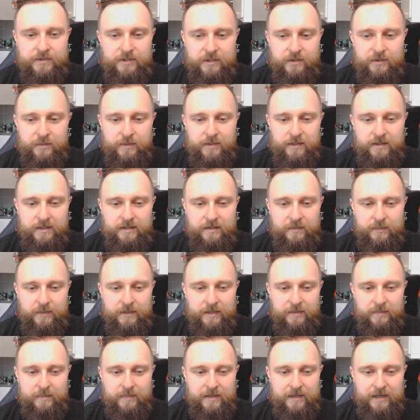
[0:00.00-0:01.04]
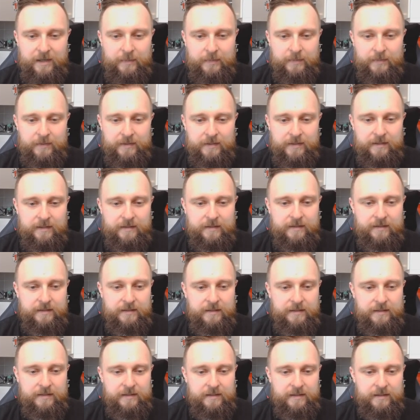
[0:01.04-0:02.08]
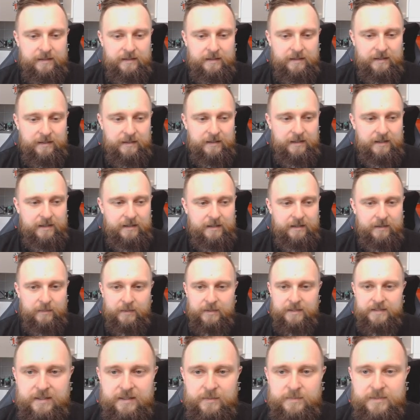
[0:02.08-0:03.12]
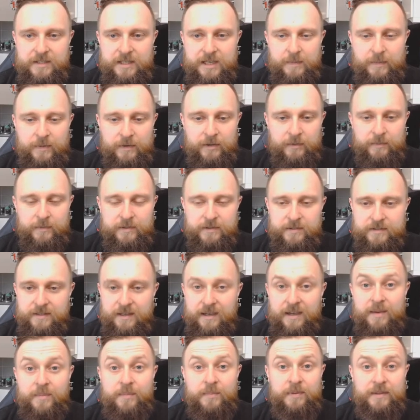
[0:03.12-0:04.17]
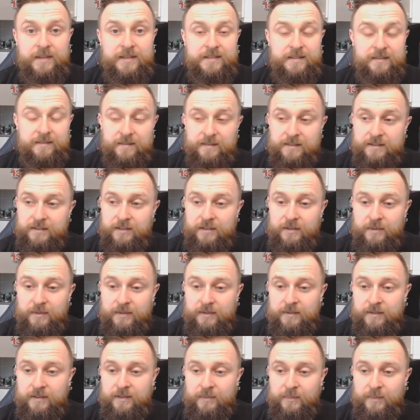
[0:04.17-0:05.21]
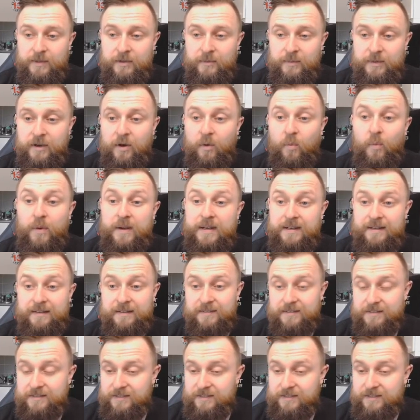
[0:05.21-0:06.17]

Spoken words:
so we can be happy with that. I'm tell them to keep it up because I am pleased that things are going well. We are winning,